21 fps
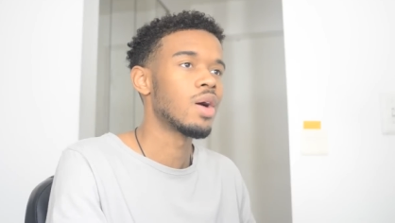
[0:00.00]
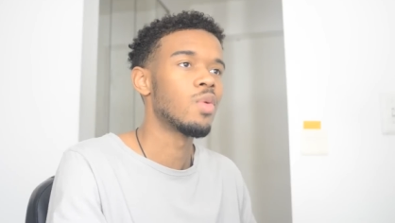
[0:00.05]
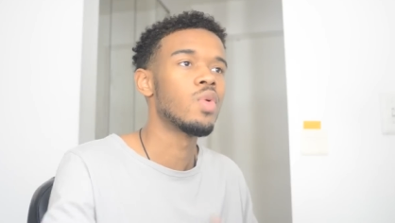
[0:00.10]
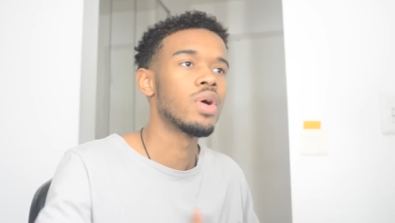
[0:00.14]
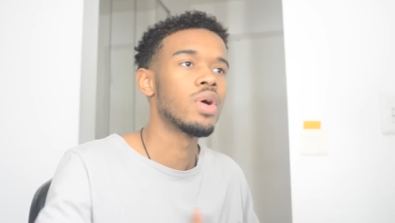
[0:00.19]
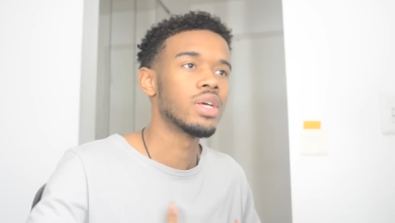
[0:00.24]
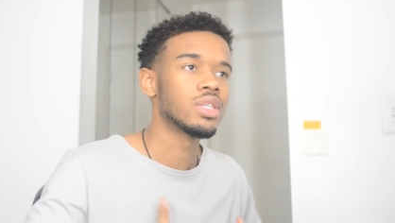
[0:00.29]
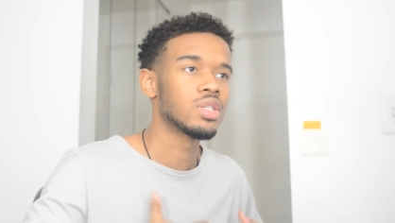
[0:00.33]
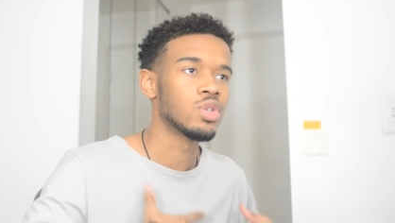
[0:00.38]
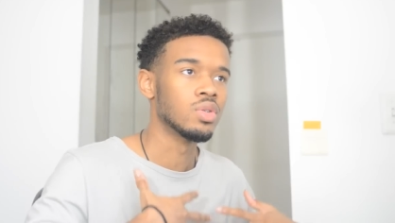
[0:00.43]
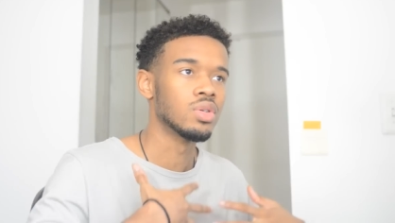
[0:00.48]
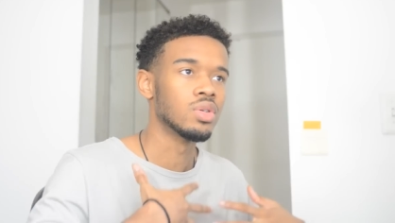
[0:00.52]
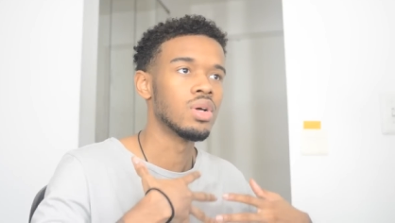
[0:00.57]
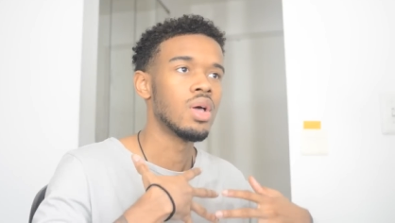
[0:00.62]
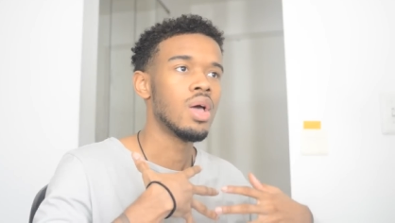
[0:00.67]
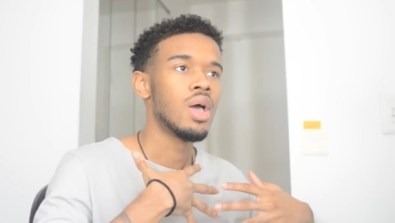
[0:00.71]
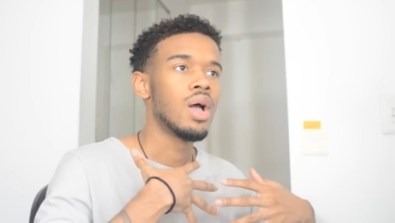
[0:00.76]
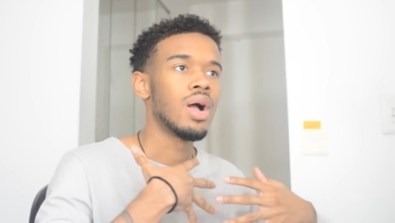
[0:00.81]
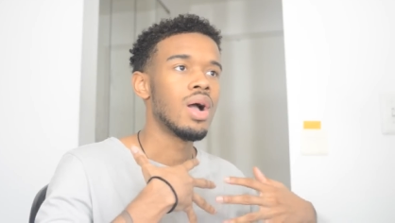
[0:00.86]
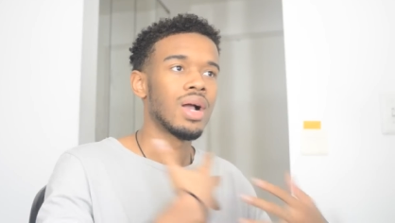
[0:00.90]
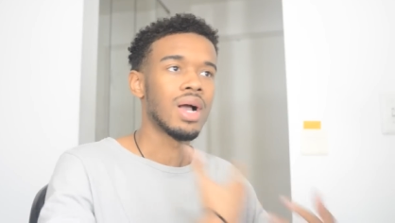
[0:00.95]
I want it to
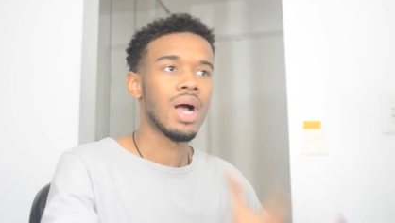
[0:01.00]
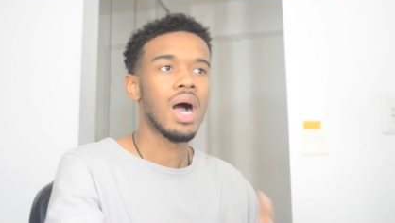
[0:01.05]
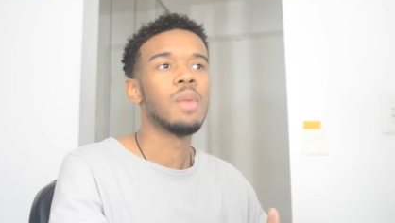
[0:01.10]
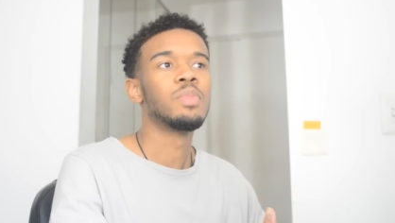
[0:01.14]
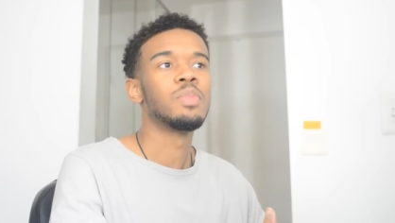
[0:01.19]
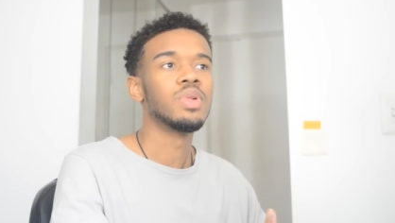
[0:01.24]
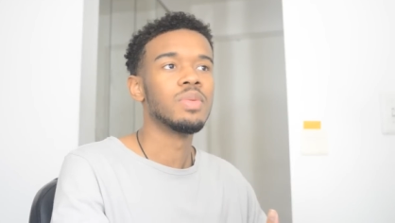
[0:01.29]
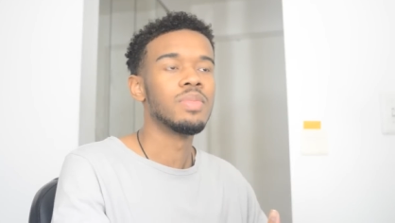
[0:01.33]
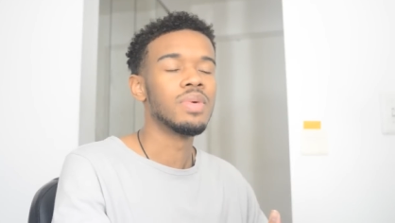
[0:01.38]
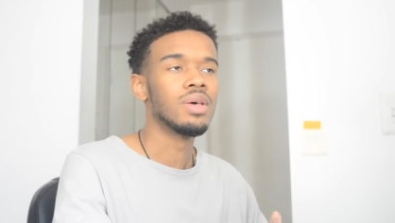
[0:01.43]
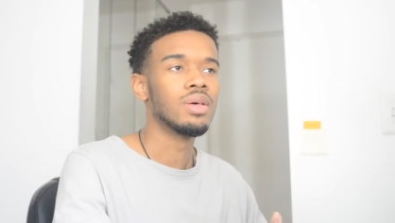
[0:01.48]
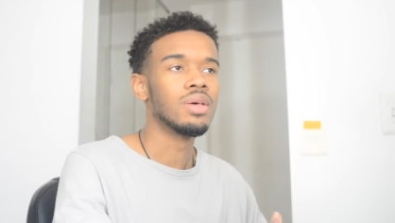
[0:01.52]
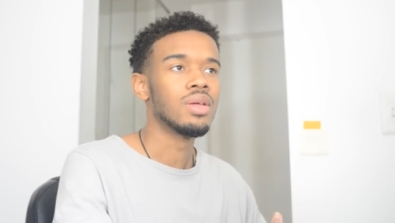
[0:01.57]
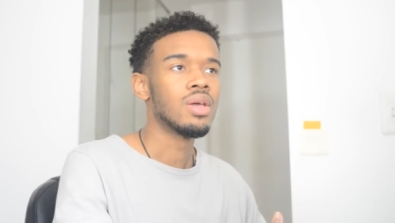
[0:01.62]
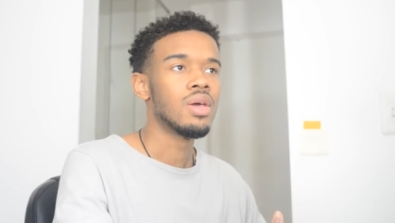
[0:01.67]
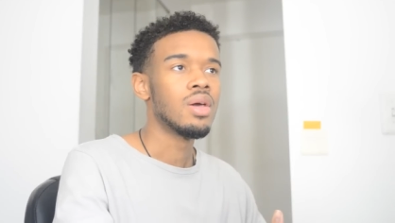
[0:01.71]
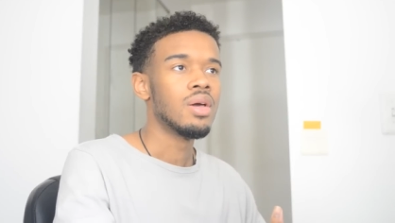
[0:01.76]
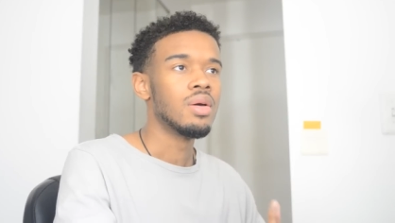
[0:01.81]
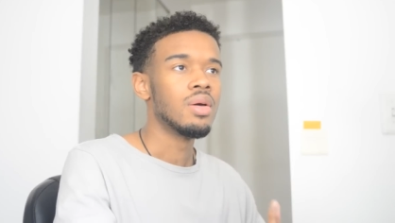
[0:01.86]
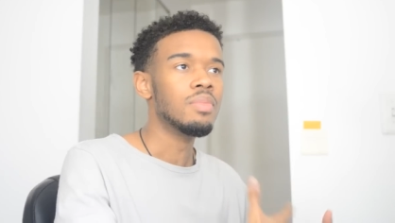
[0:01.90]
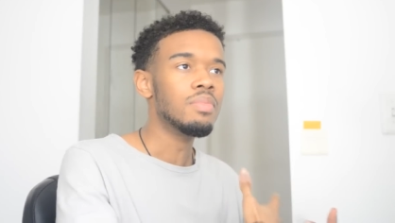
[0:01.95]
complement
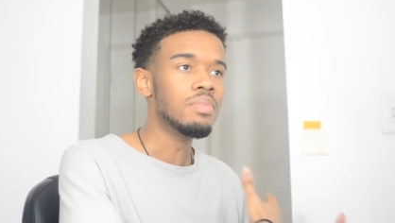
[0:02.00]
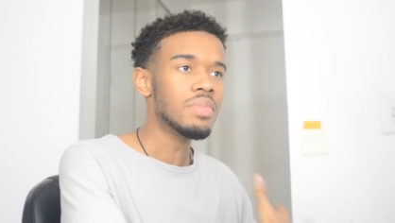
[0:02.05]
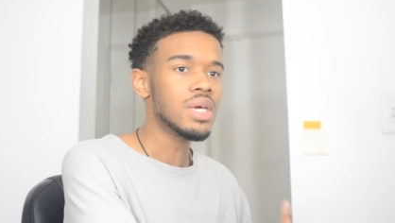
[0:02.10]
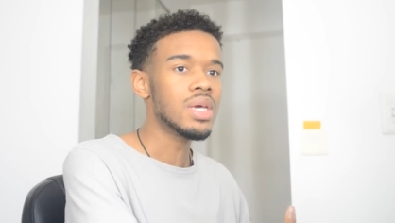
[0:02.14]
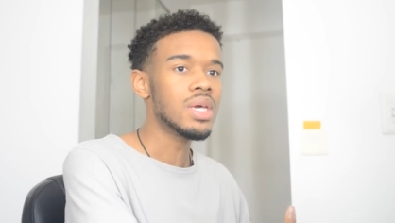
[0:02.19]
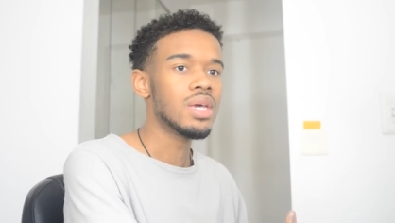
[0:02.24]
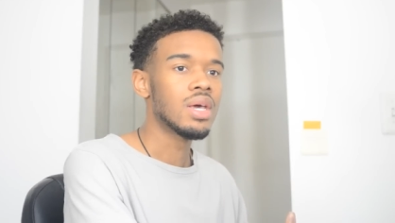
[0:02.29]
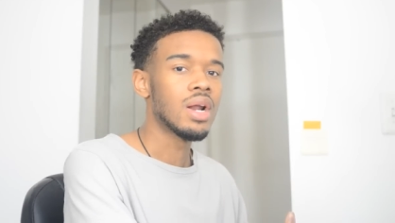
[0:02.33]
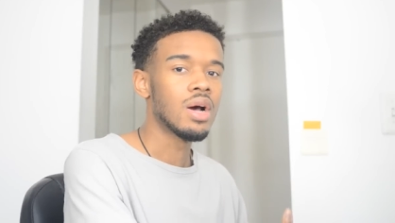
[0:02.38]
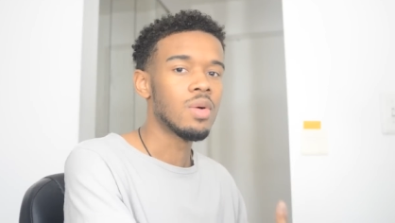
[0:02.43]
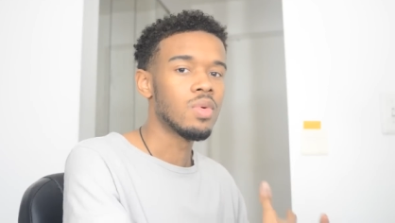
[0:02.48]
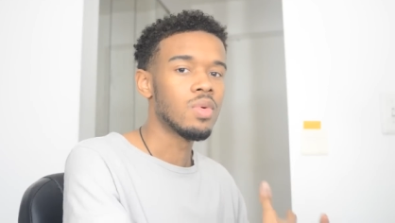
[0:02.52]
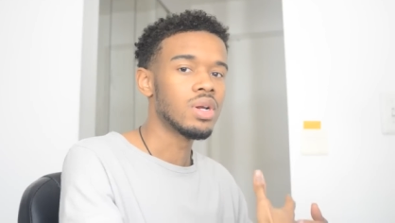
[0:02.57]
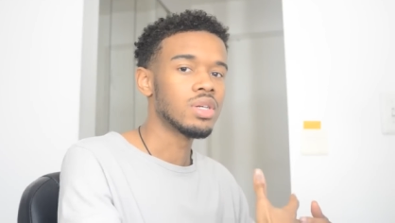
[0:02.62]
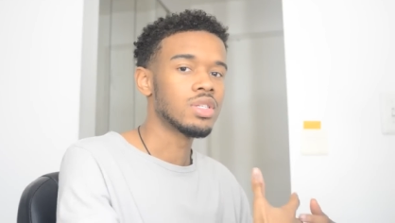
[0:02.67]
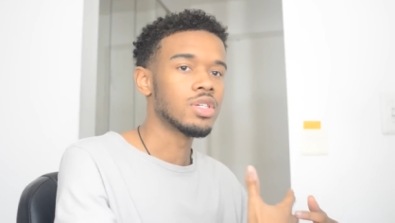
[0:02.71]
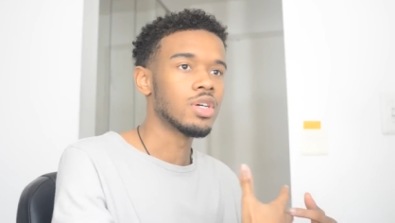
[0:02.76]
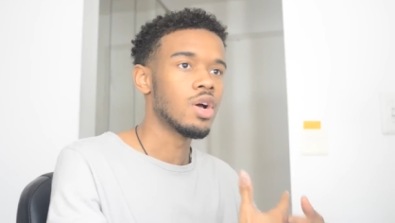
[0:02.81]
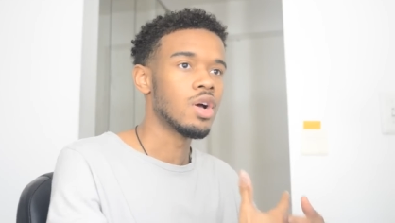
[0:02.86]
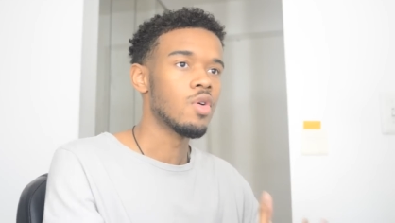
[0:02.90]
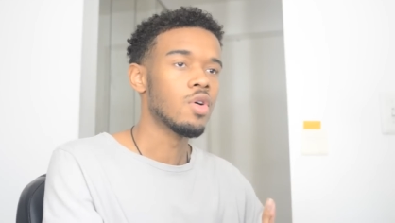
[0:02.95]
me and I want
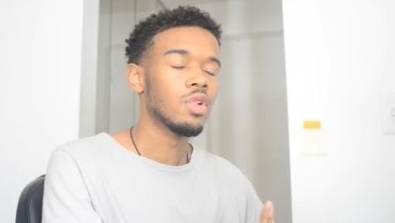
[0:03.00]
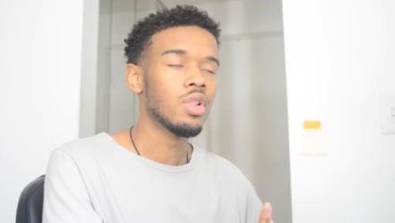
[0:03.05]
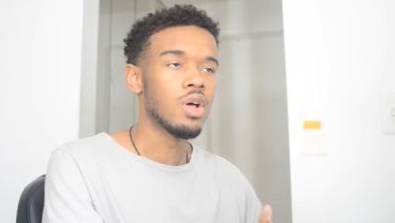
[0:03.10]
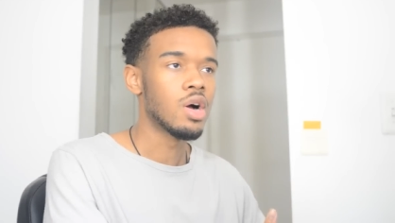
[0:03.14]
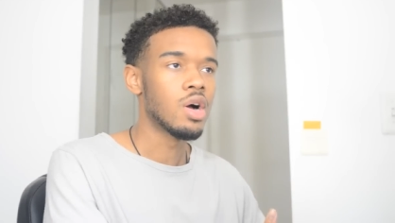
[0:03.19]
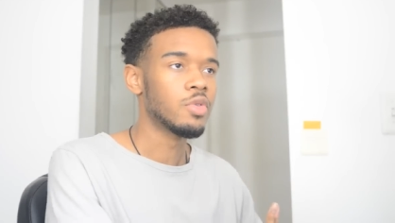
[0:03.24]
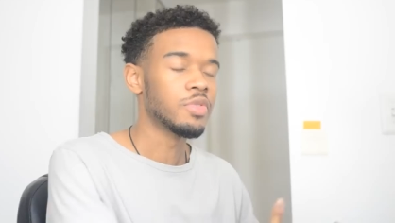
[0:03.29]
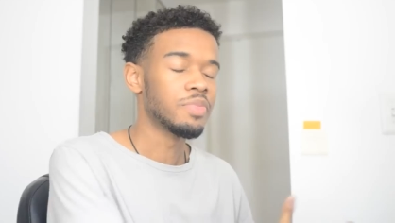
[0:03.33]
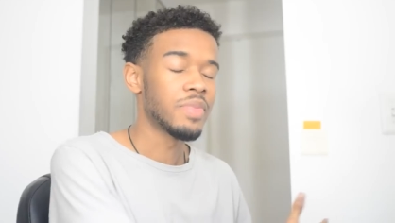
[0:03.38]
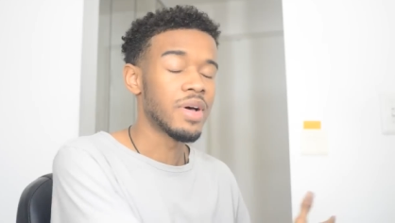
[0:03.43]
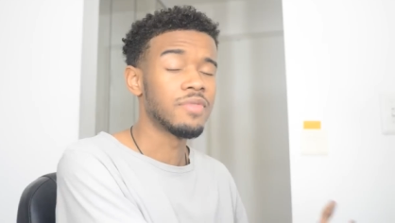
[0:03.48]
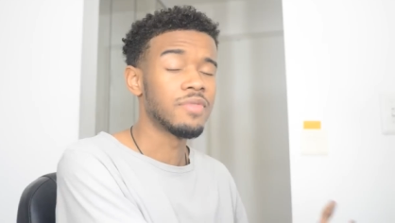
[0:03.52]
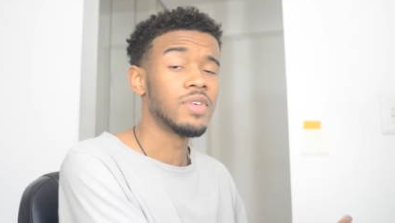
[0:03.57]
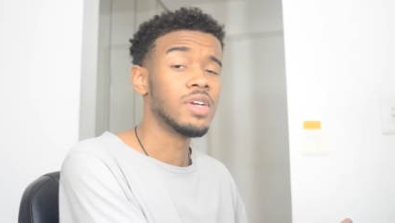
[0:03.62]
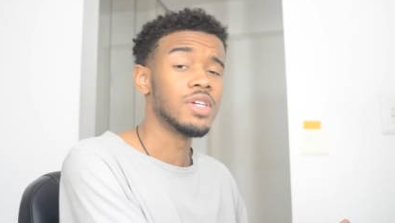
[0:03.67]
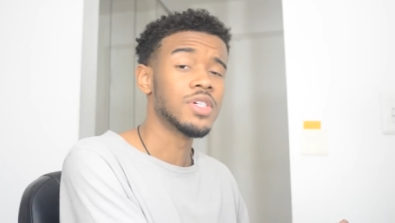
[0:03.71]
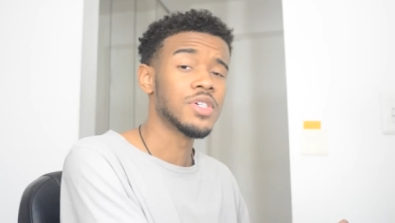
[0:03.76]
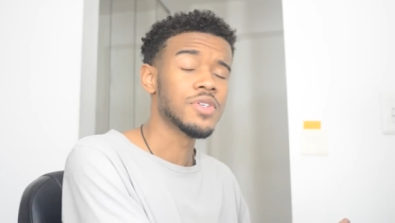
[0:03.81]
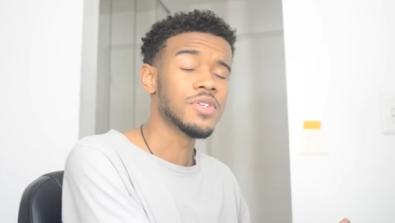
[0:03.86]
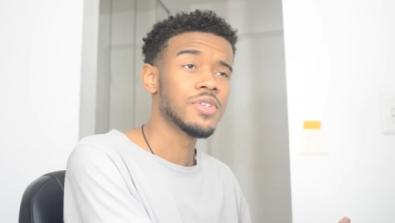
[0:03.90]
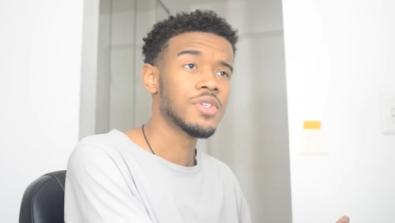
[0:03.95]
it to go along with my
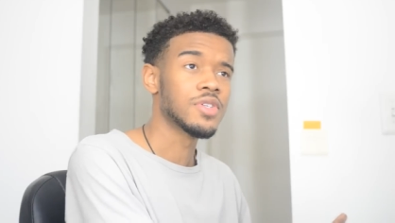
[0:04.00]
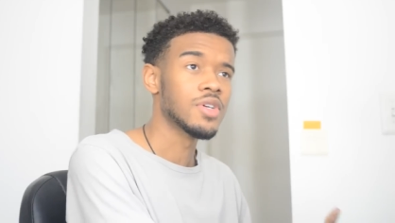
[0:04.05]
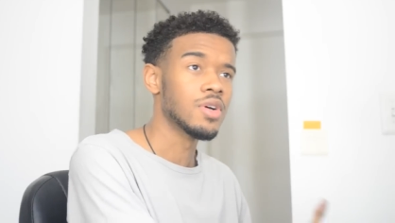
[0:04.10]
features.